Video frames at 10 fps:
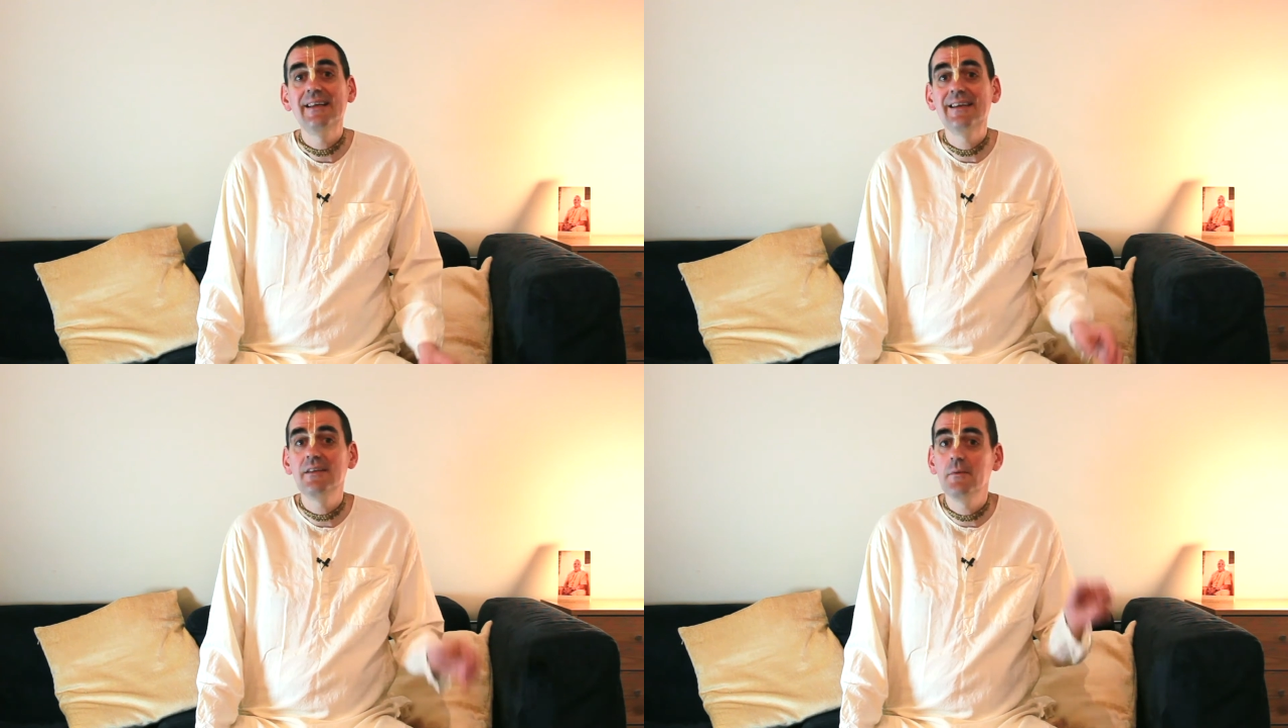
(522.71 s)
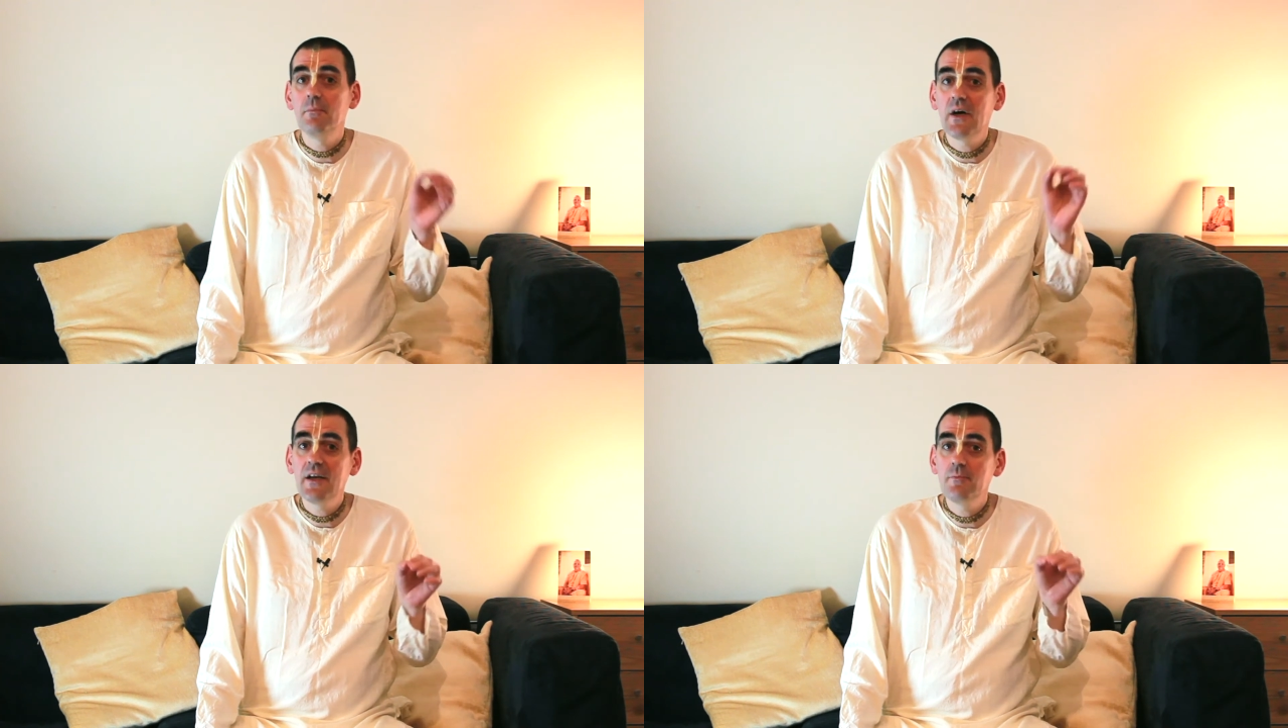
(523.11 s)
can the
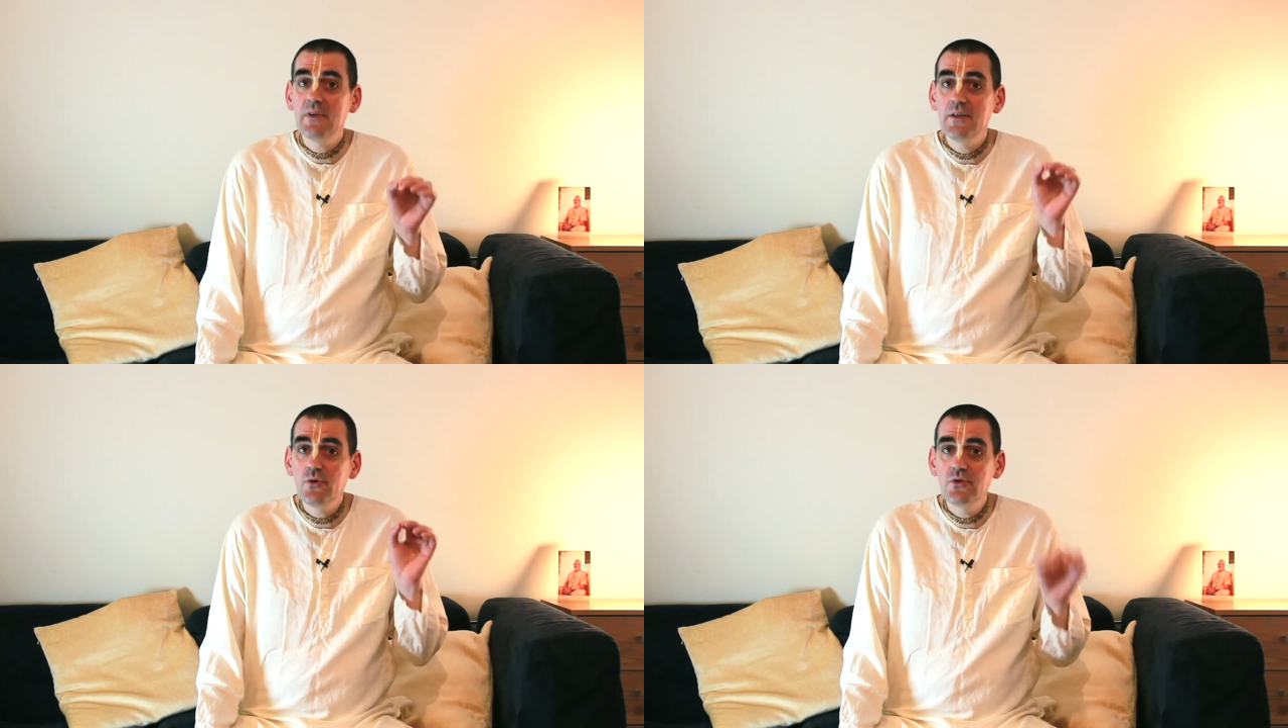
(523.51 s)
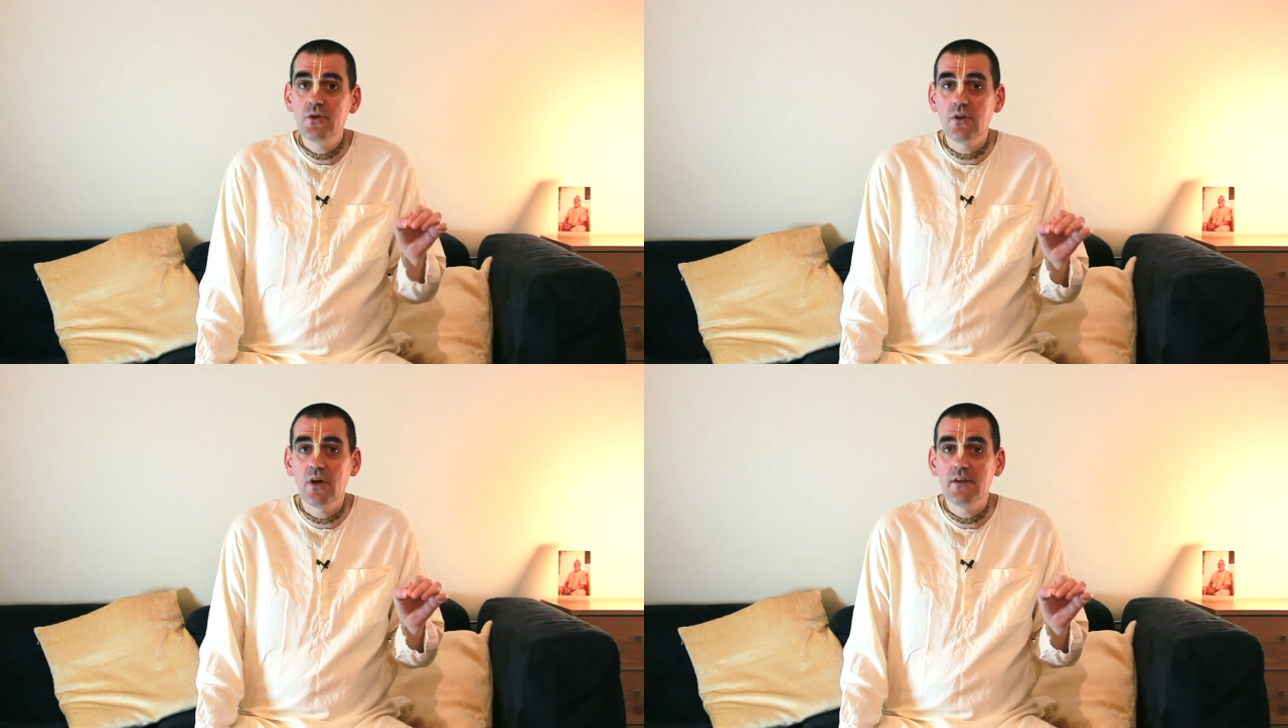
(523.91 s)
mind be
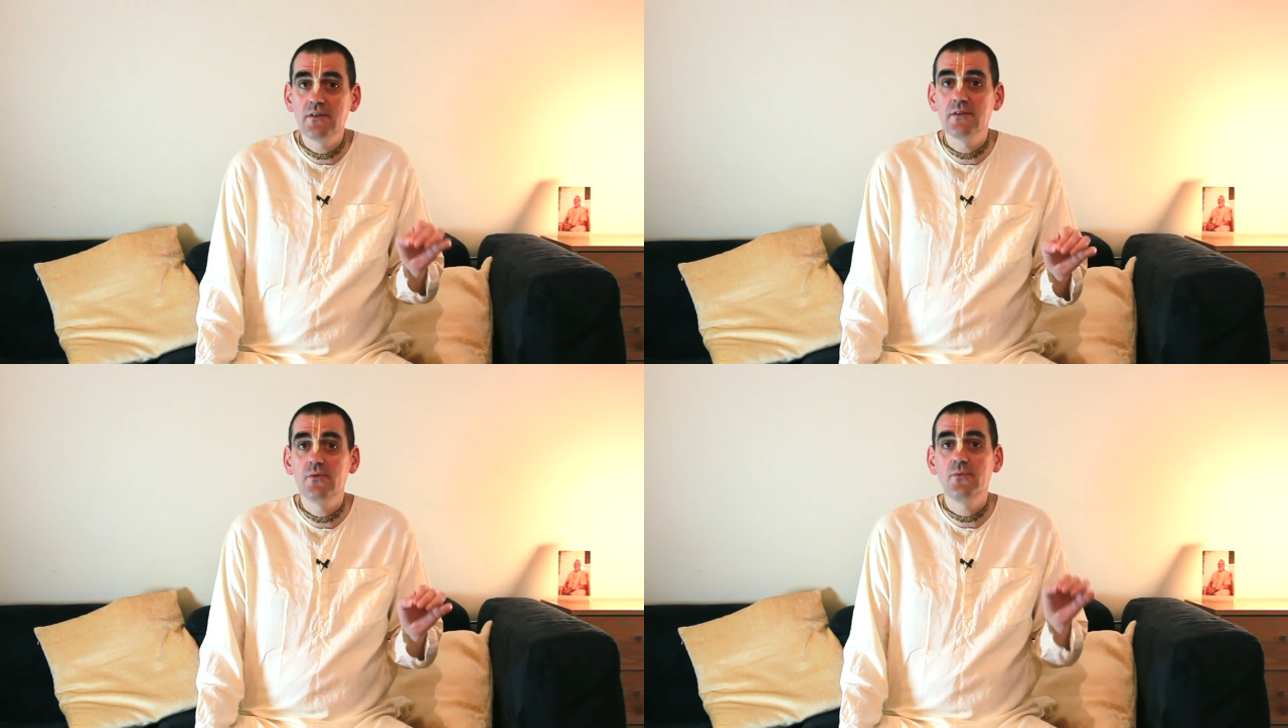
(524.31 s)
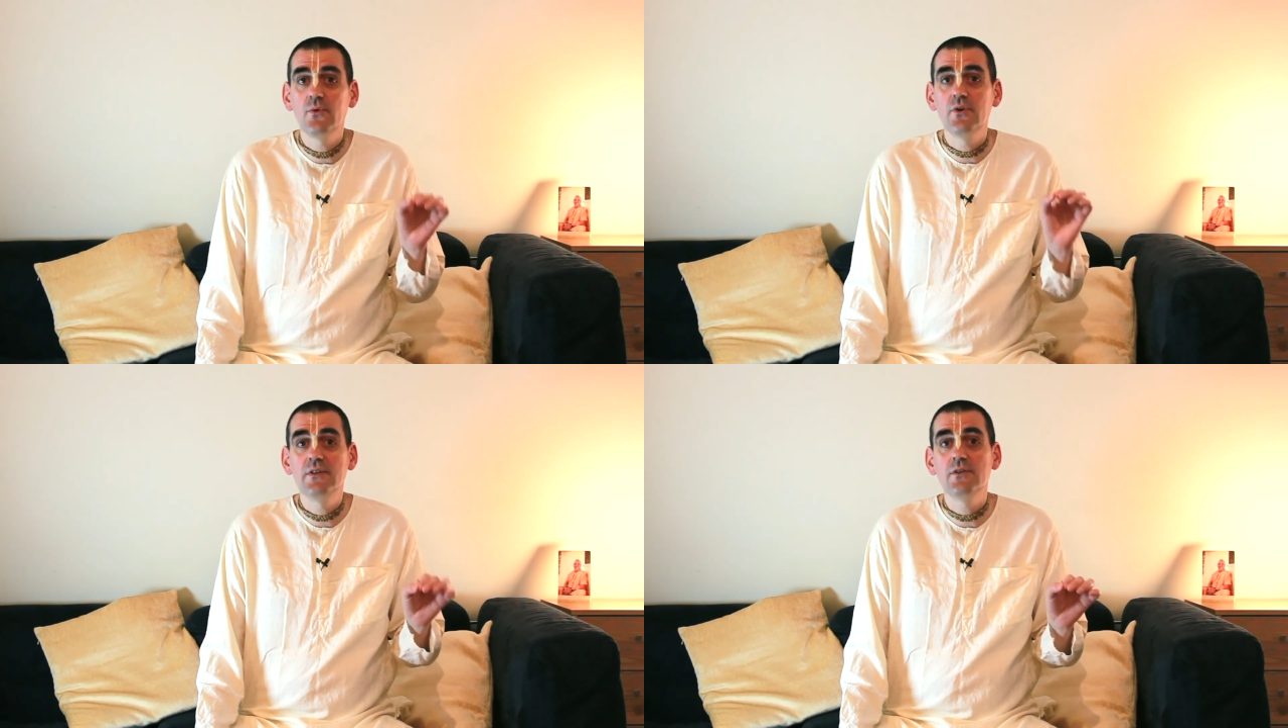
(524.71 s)
utilized
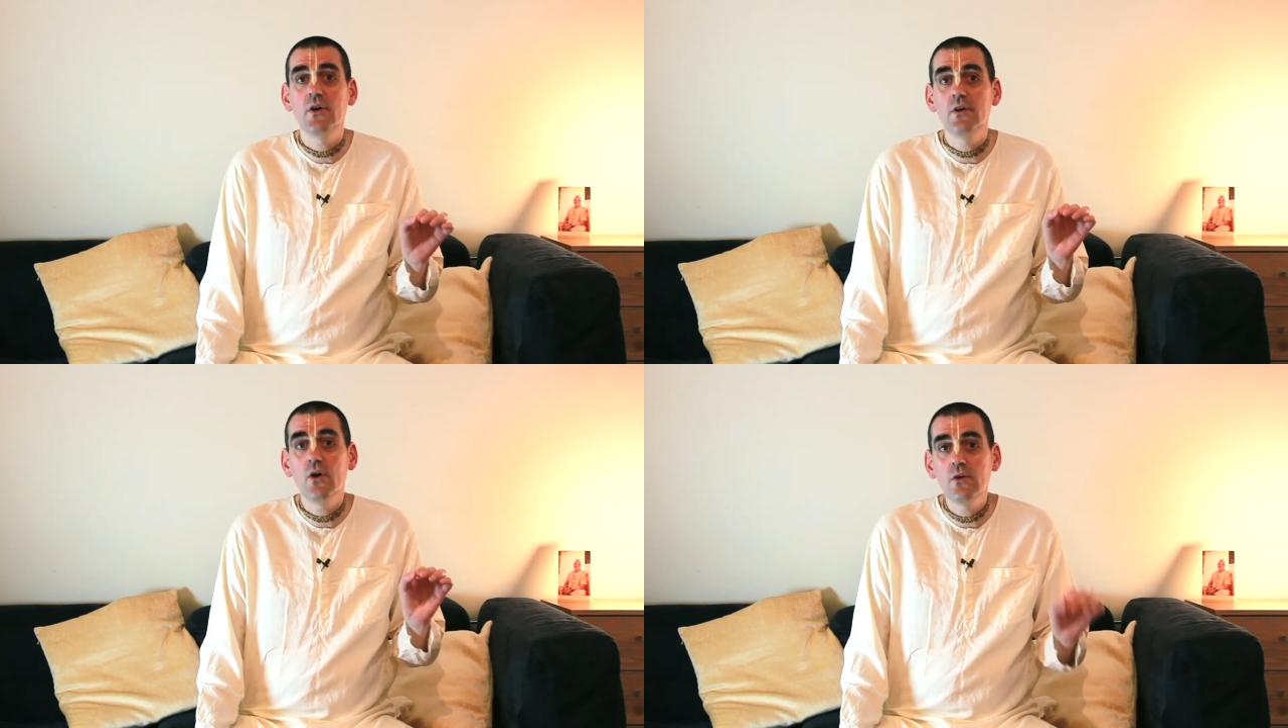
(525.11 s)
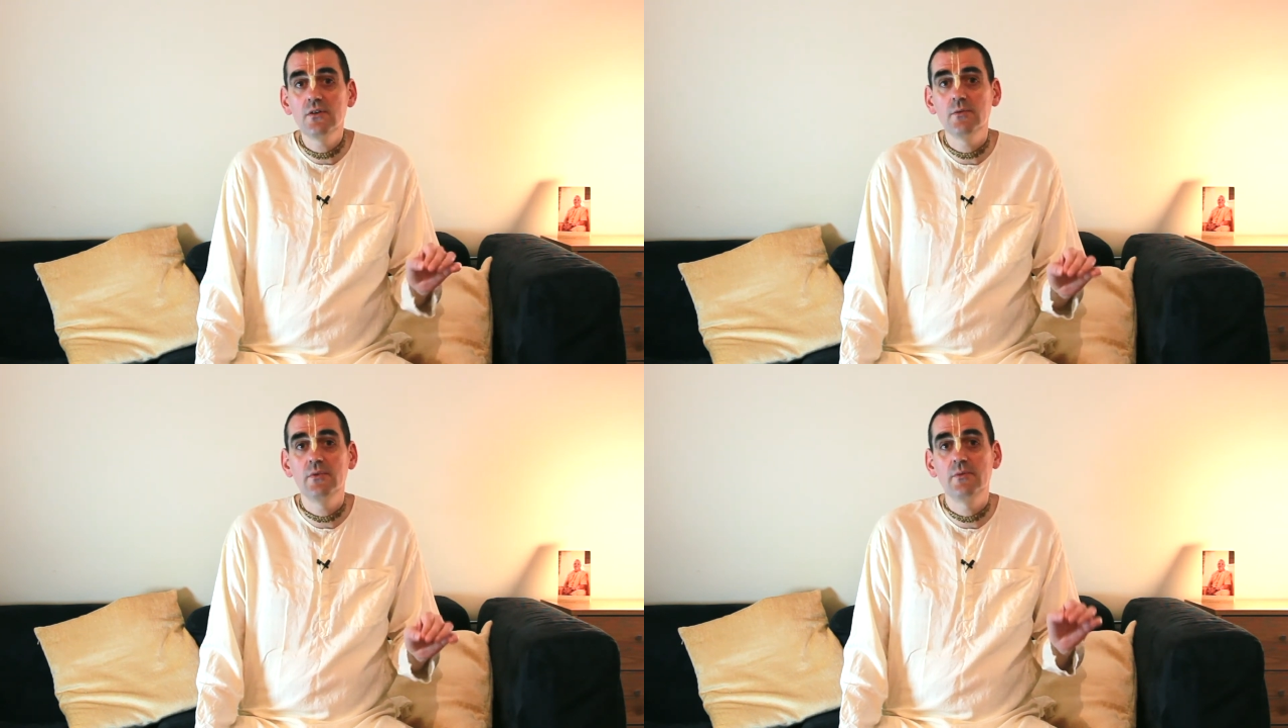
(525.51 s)
for its
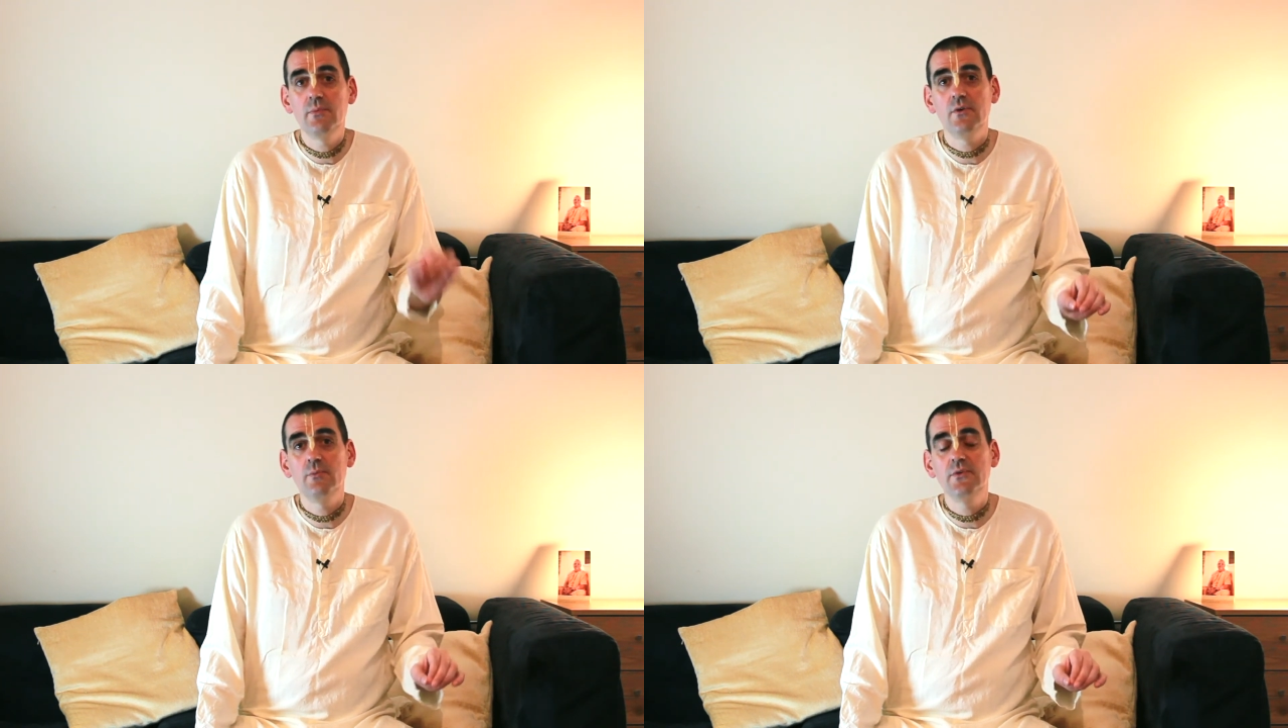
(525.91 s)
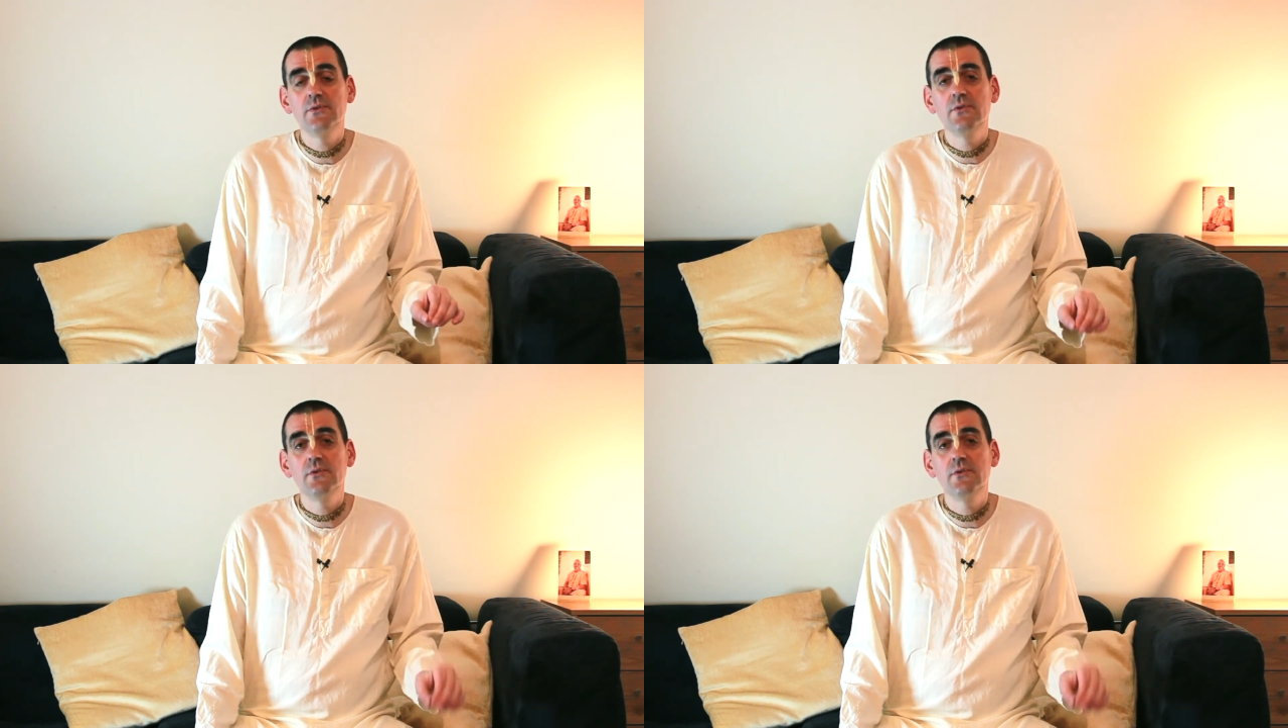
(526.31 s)
ultimate purpose,